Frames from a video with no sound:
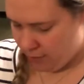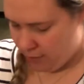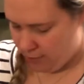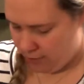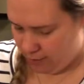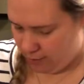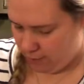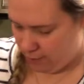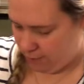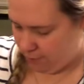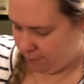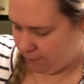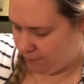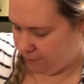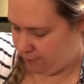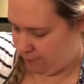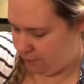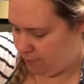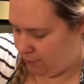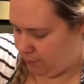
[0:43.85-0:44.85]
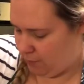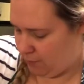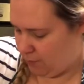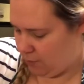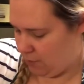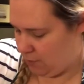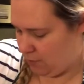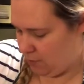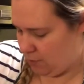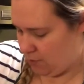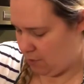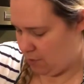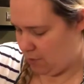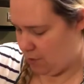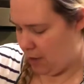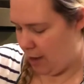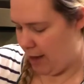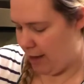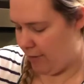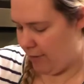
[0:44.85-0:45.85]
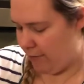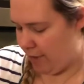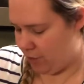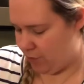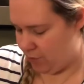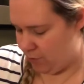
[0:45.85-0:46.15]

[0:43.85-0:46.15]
I always